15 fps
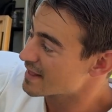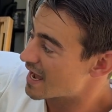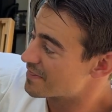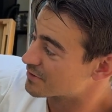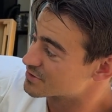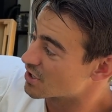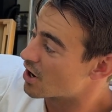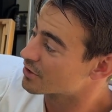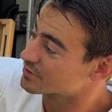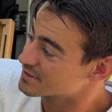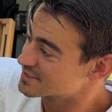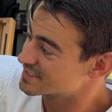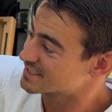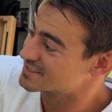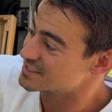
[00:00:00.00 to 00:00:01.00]
And there's
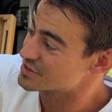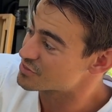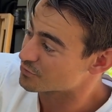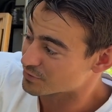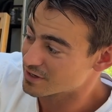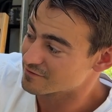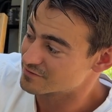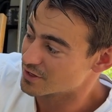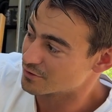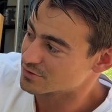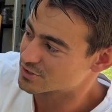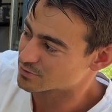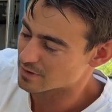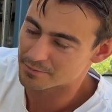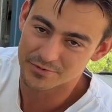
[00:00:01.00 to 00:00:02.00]
163 of those
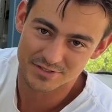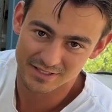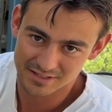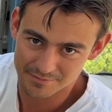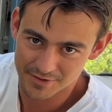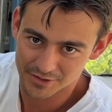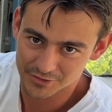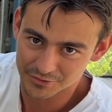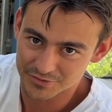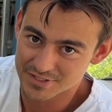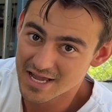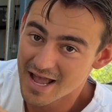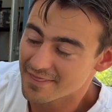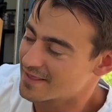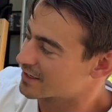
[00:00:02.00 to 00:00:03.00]
to represent the miracles
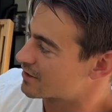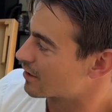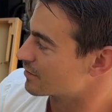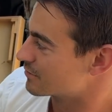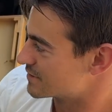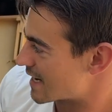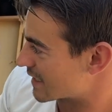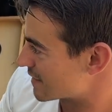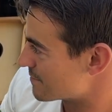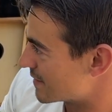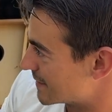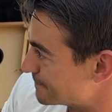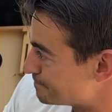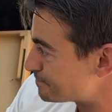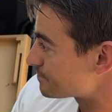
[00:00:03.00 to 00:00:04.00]
that Carlo
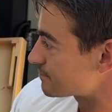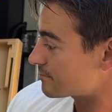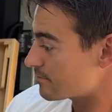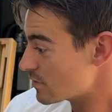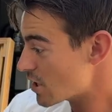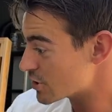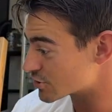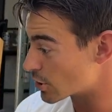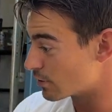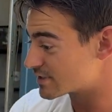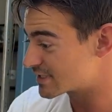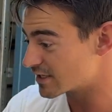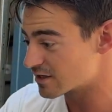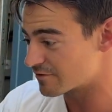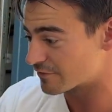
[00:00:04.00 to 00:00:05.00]
documented. So let's
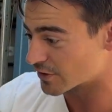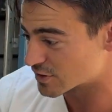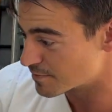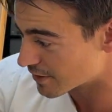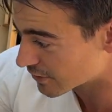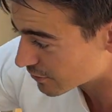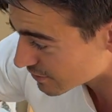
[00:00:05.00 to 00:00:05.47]
get into the first miracle.